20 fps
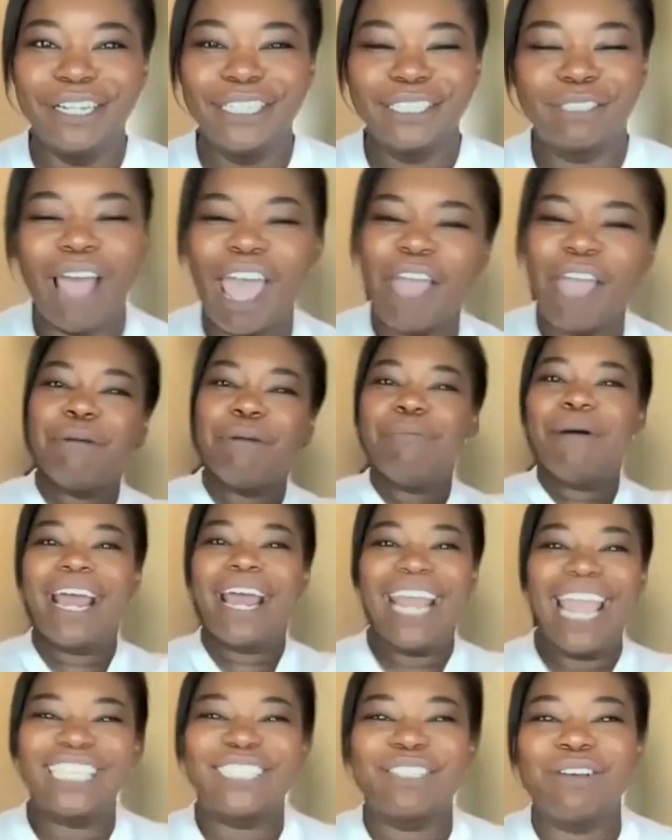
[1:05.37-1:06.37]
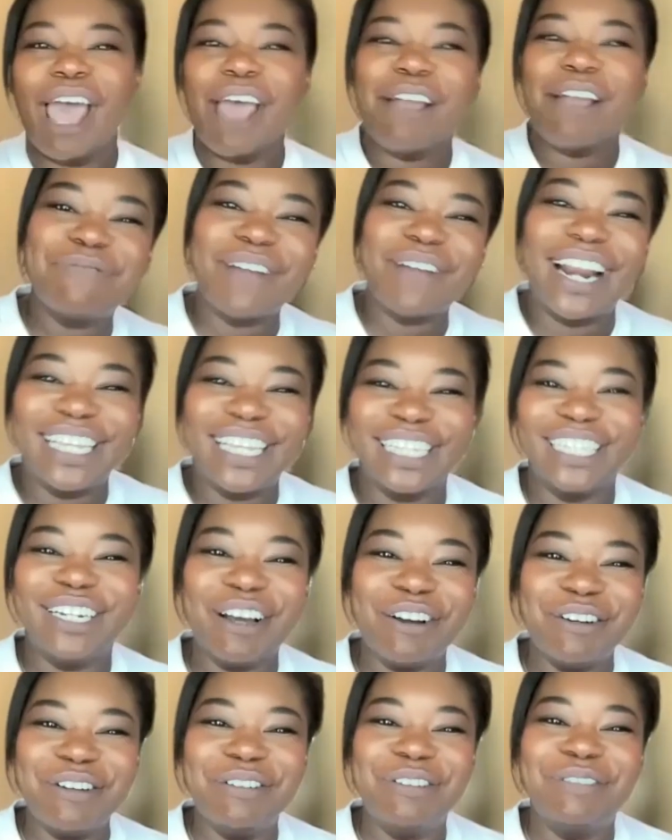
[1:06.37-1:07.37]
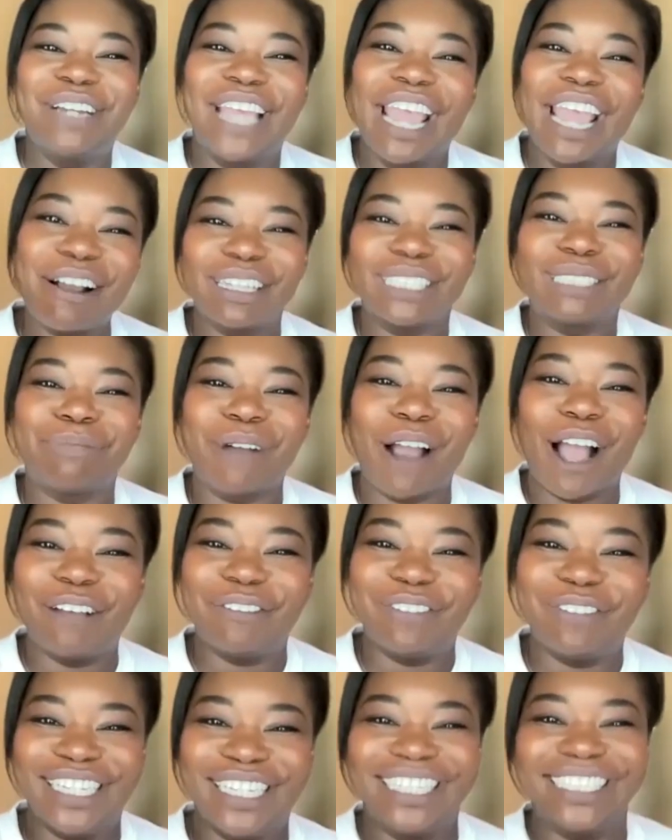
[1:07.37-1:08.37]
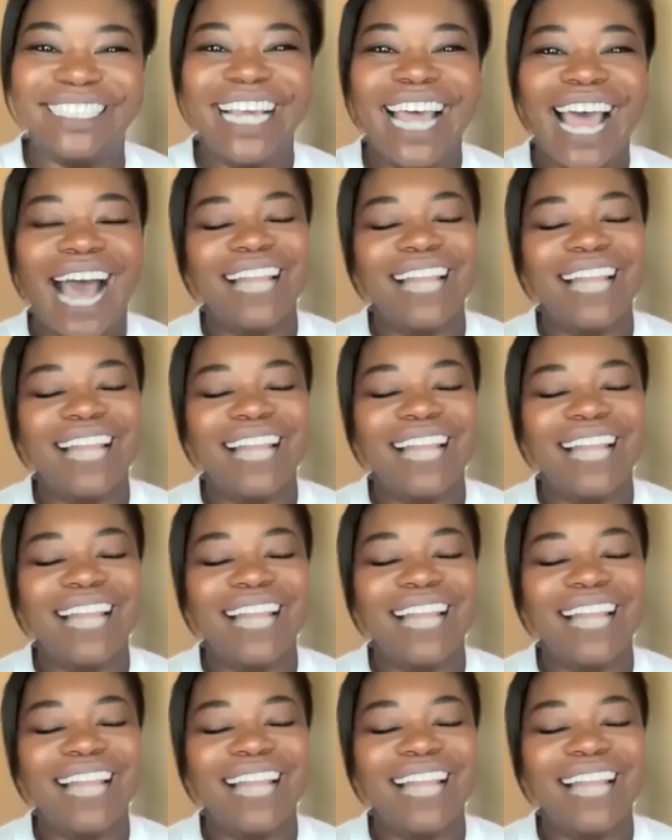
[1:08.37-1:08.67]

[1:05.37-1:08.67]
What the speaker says: So everybody can know who Gerren Sprauve is.